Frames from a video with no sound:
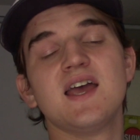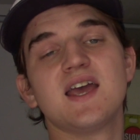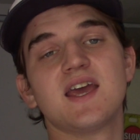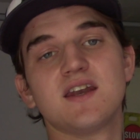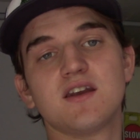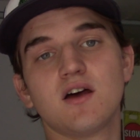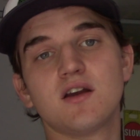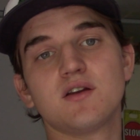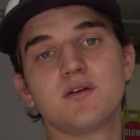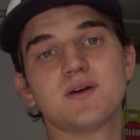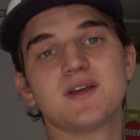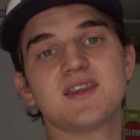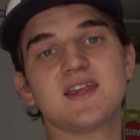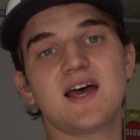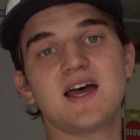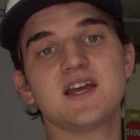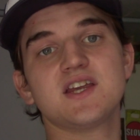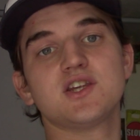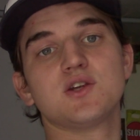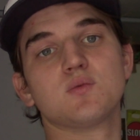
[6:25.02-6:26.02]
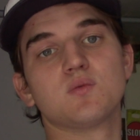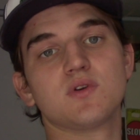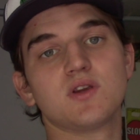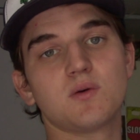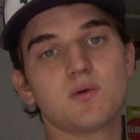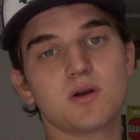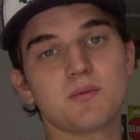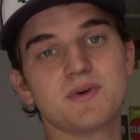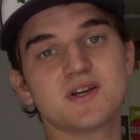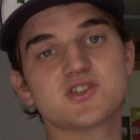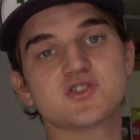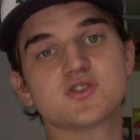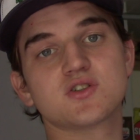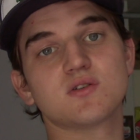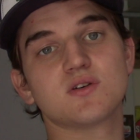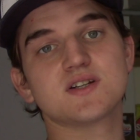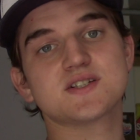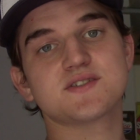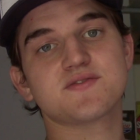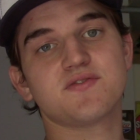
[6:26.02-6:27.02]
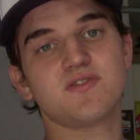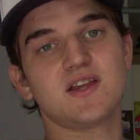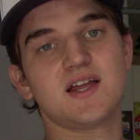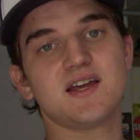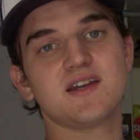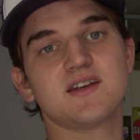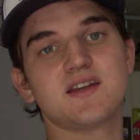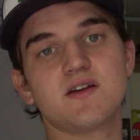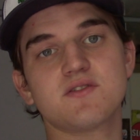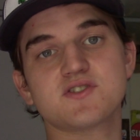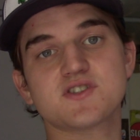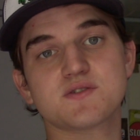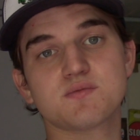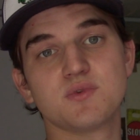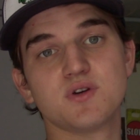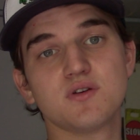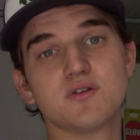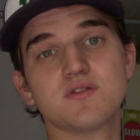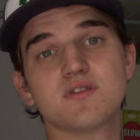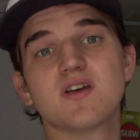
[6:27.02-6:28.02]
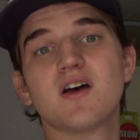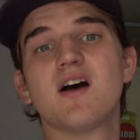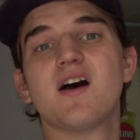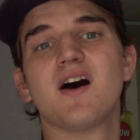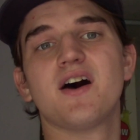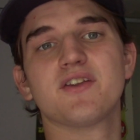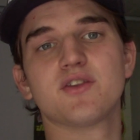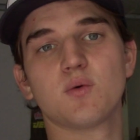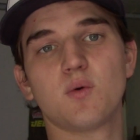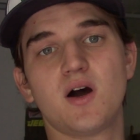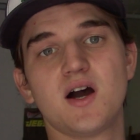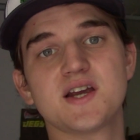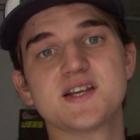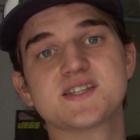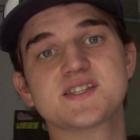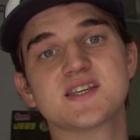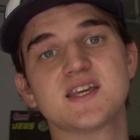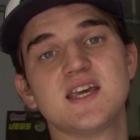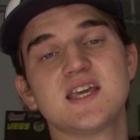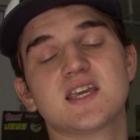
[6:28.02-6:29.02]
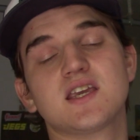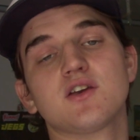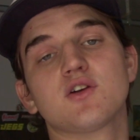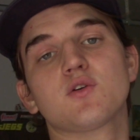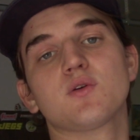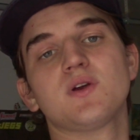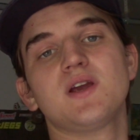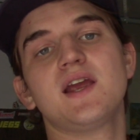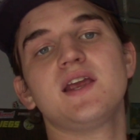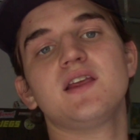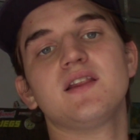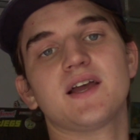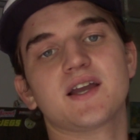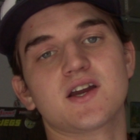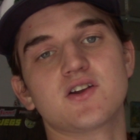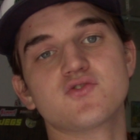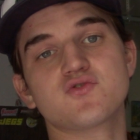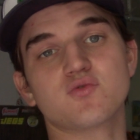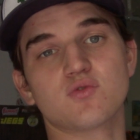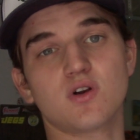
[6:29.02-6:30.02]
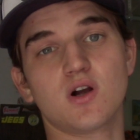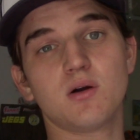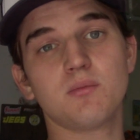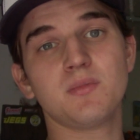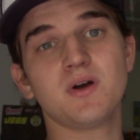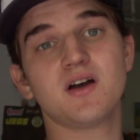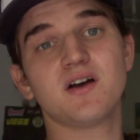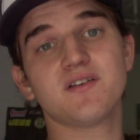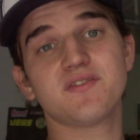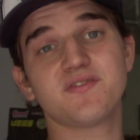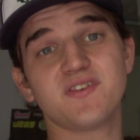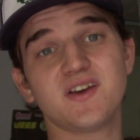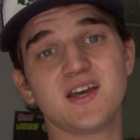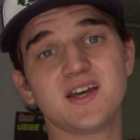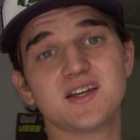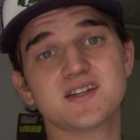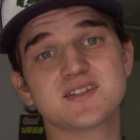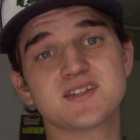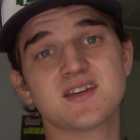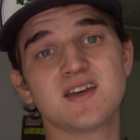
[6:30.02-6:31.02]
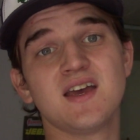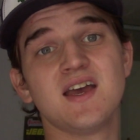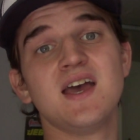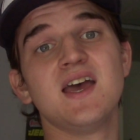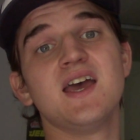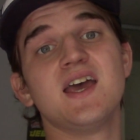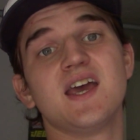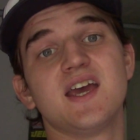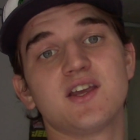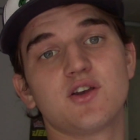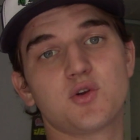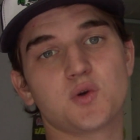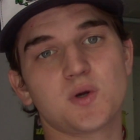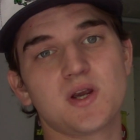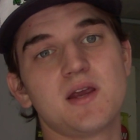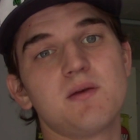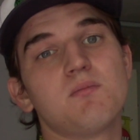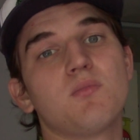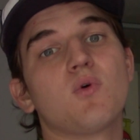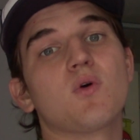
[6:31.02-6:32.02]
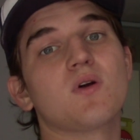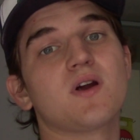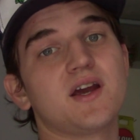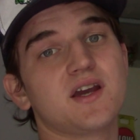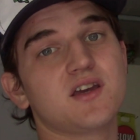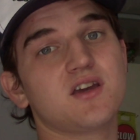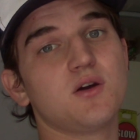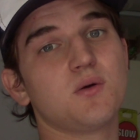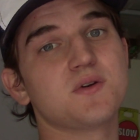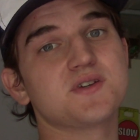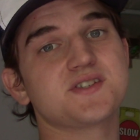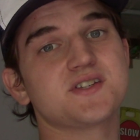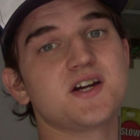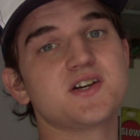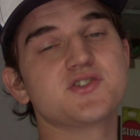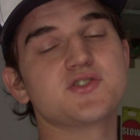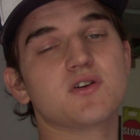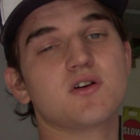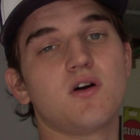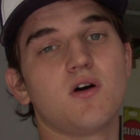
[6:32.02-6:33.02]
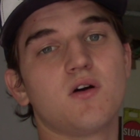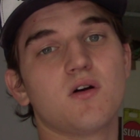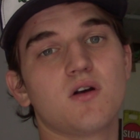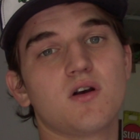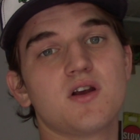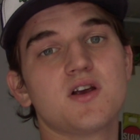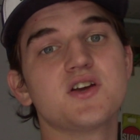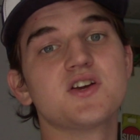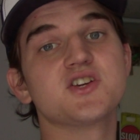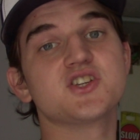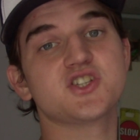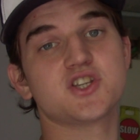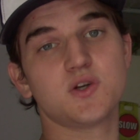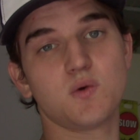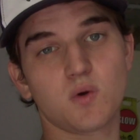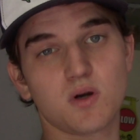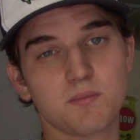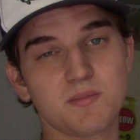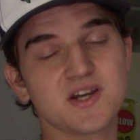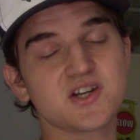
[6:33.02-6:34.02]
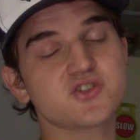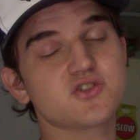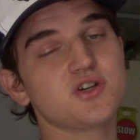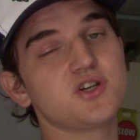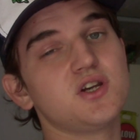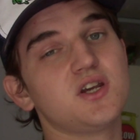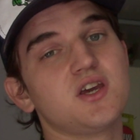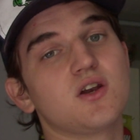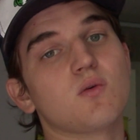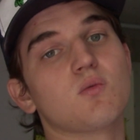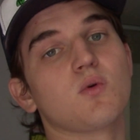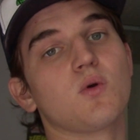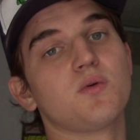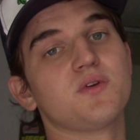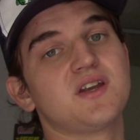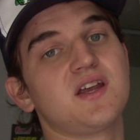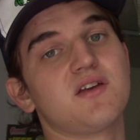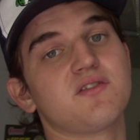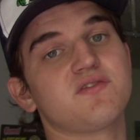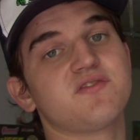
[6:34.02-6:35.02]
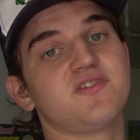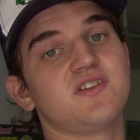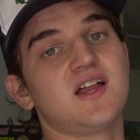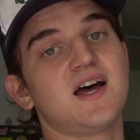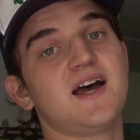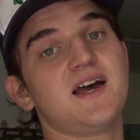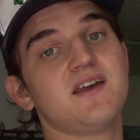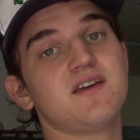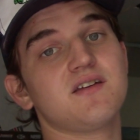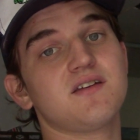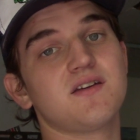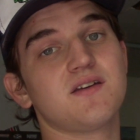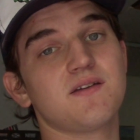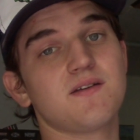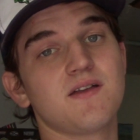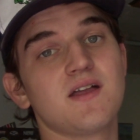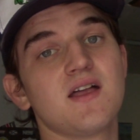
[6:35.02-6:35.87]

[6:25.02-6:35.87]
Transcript: And not only that, you really want to make sure it's flattened down smooth. Otherwise, it can create like a drum effect and create more echo inside your car. So you want to make sure you get it rolled down flat.